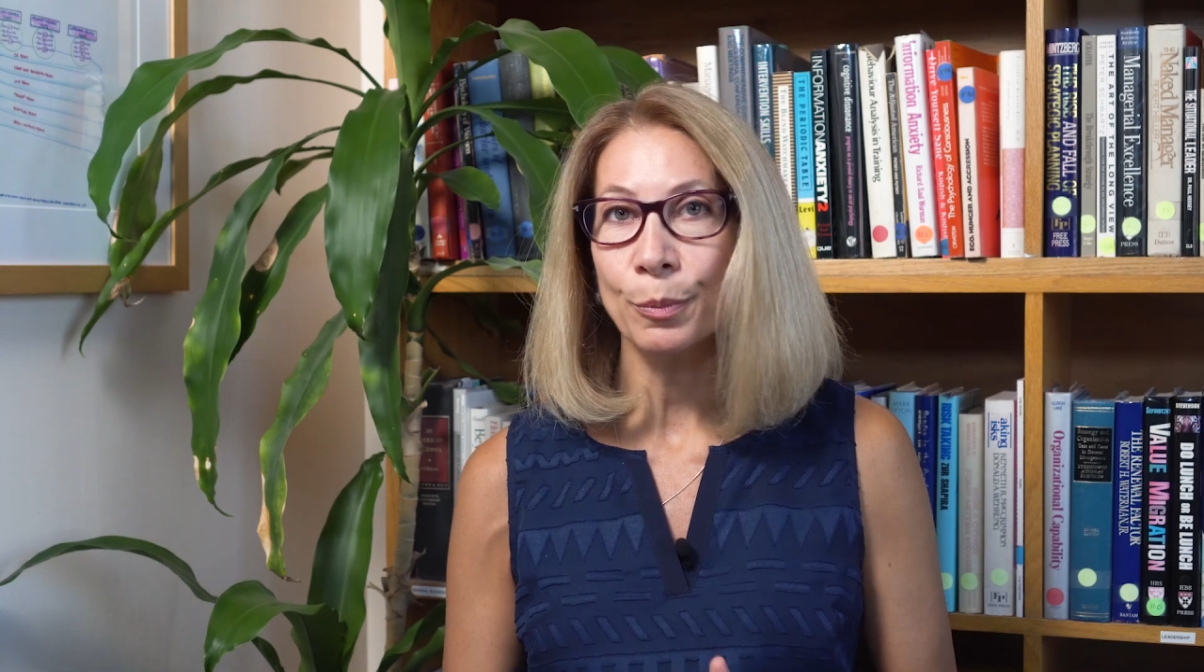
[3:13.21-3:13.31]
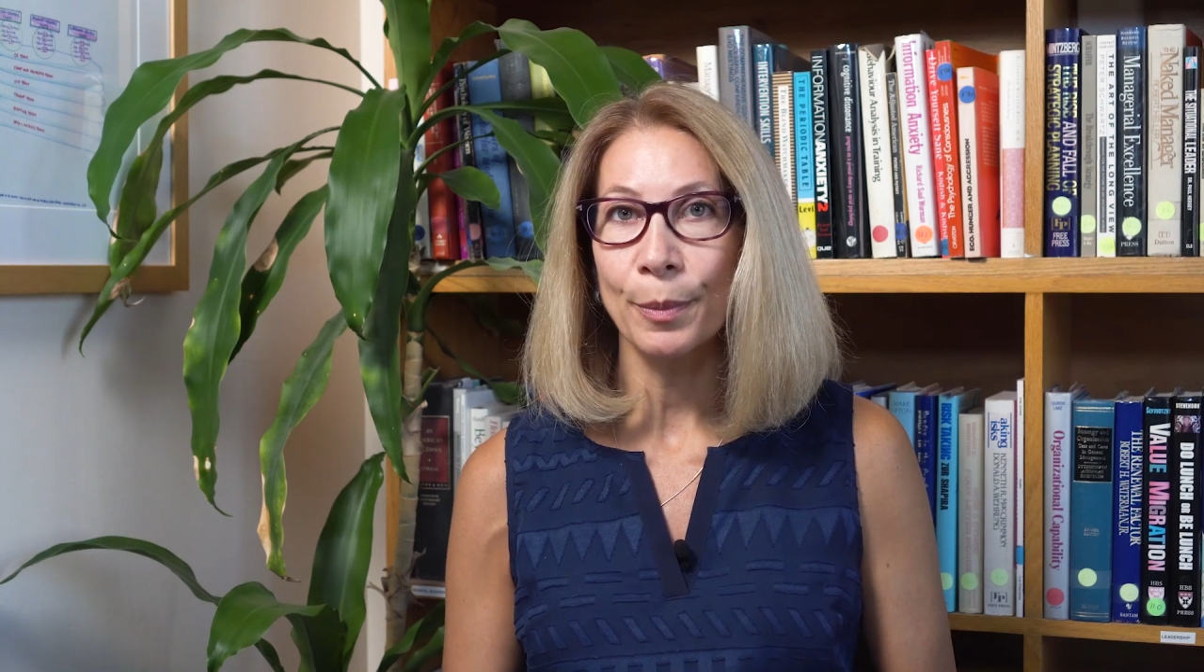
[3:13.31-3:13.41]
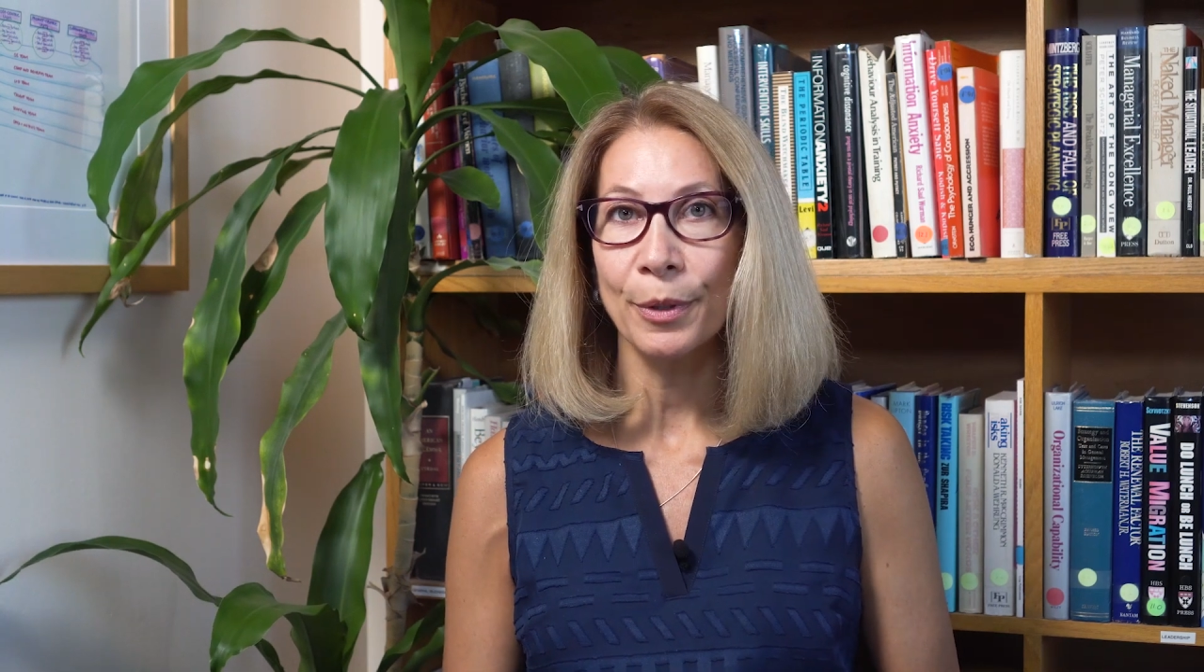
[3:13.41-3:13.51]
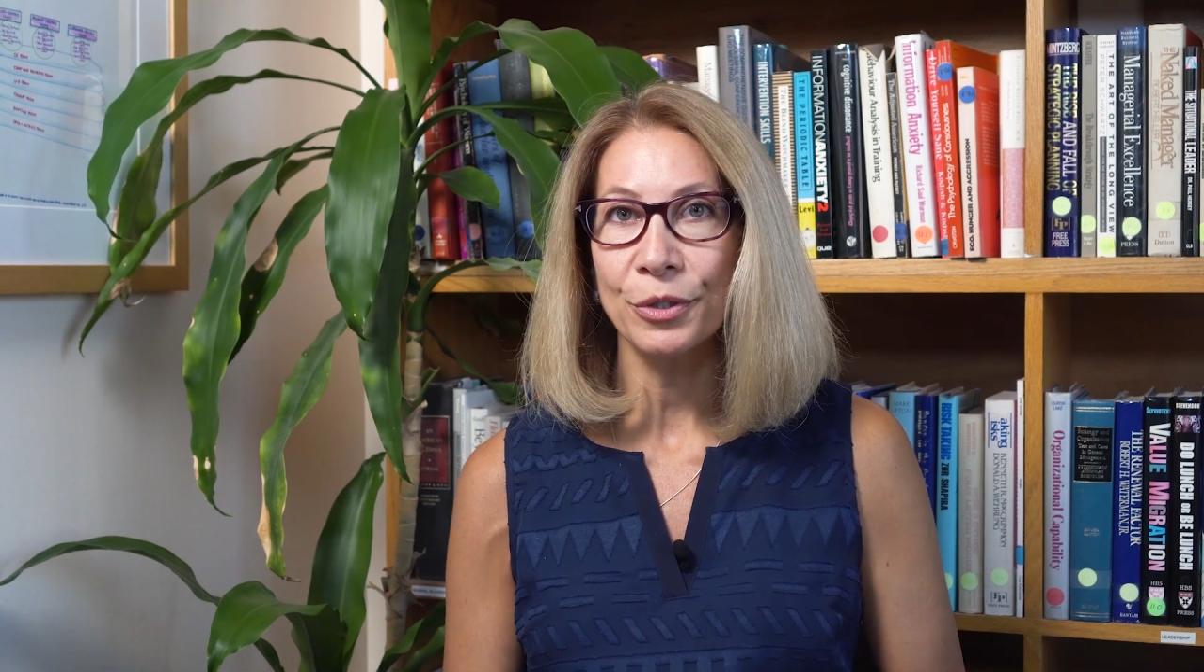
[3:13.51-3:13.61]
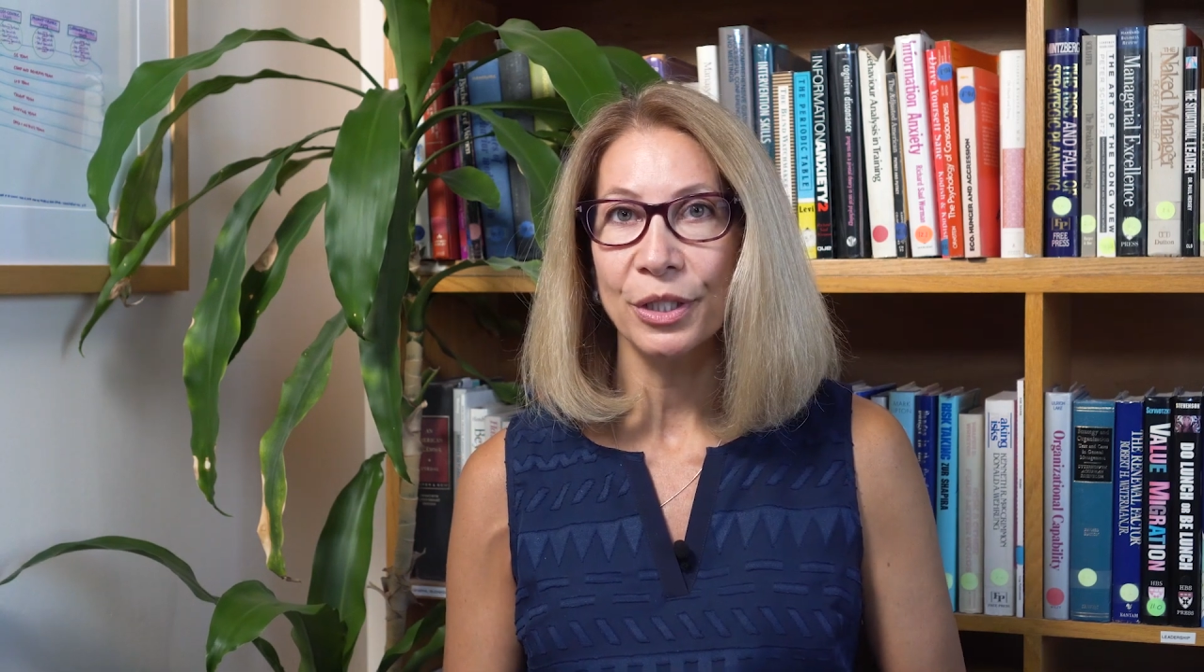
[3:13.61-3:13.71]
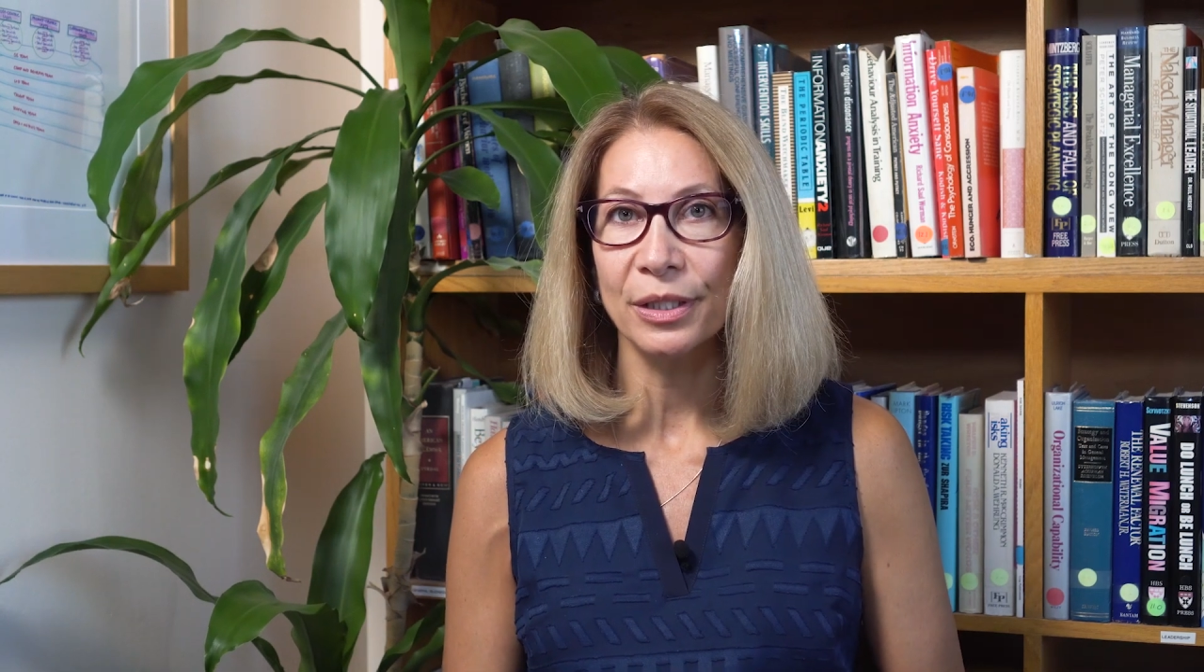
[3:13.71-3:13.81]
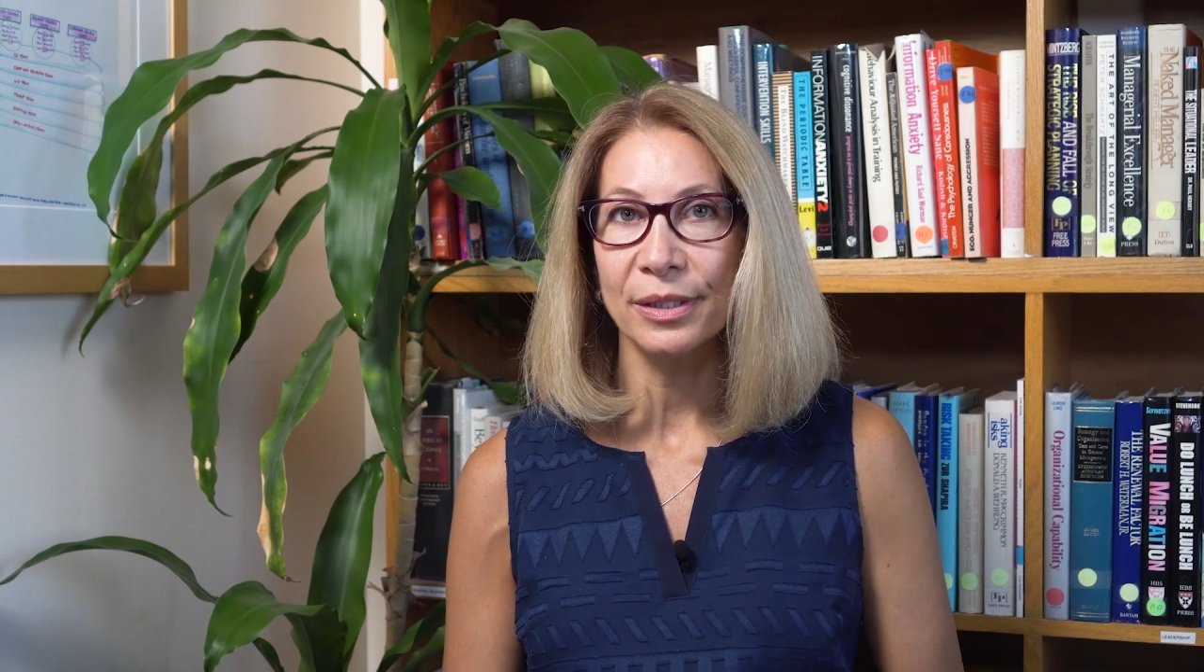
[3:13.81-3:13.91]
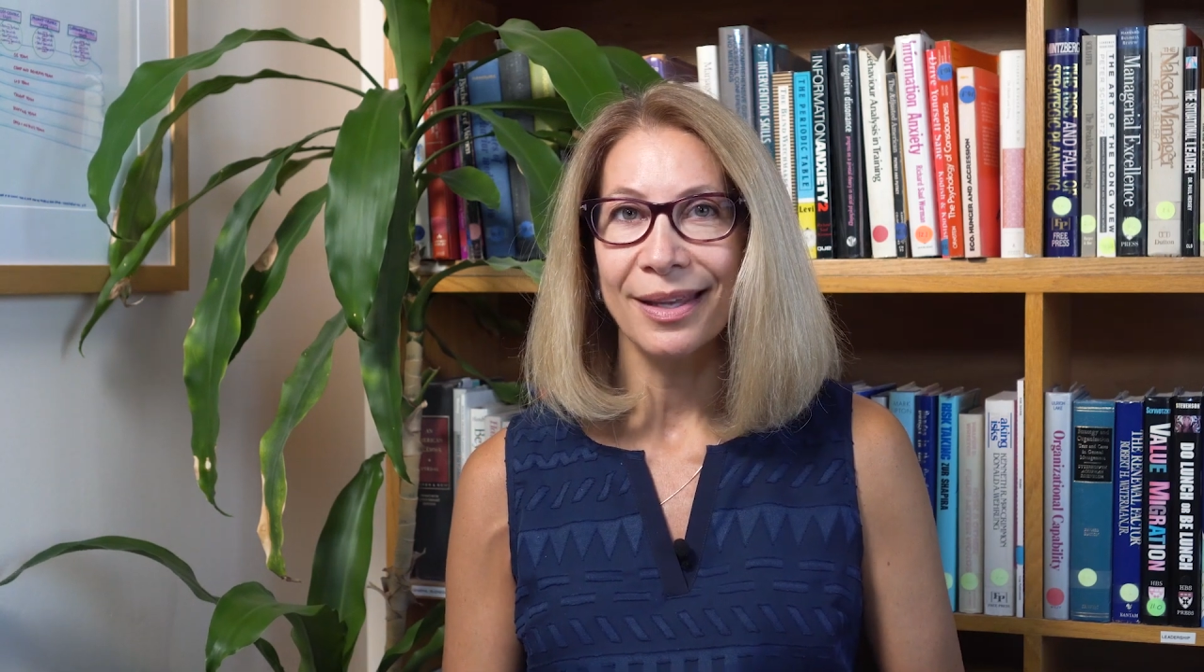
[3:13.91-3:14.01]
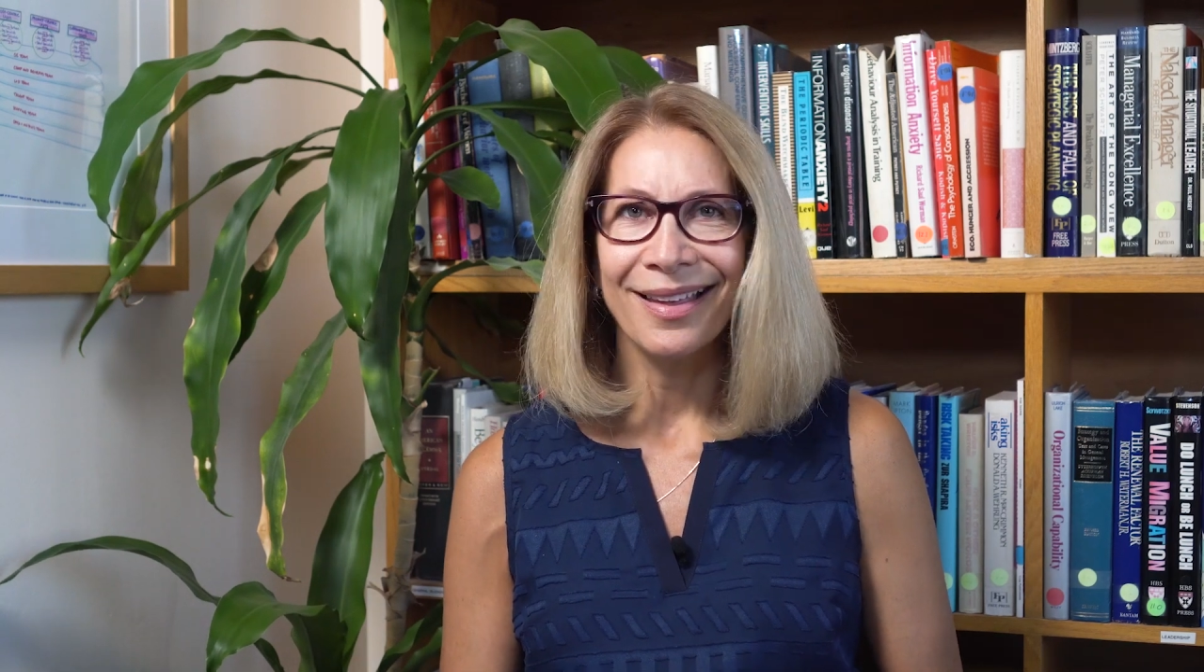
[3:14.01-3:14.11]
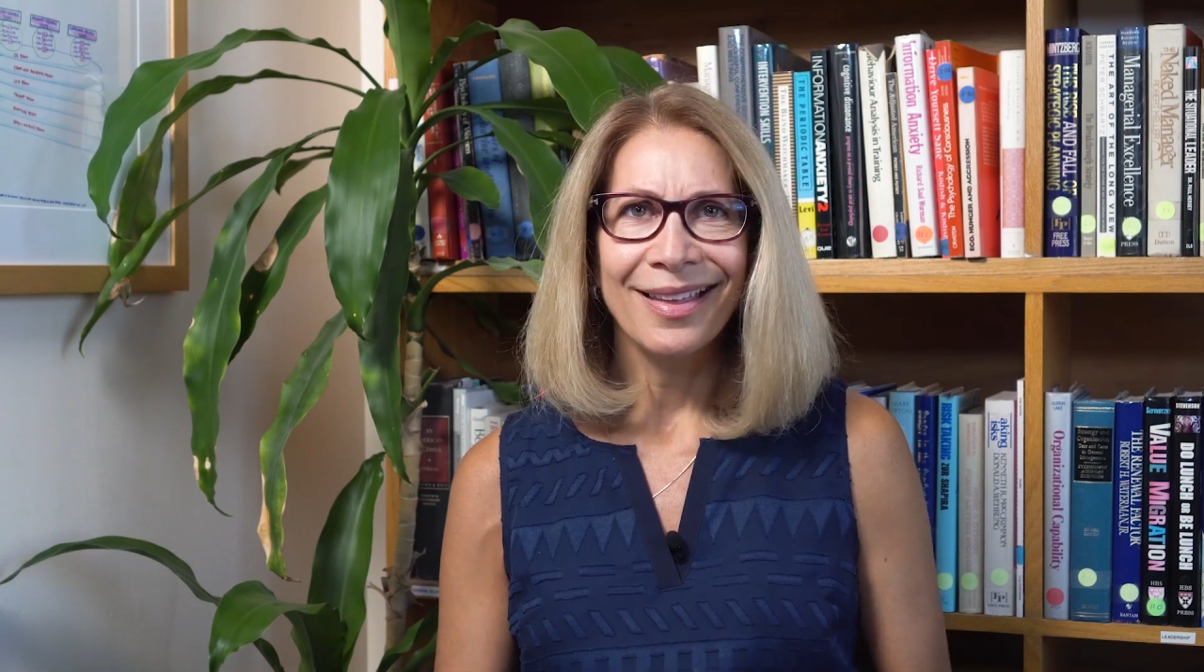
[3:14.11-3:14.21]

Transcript: promotions,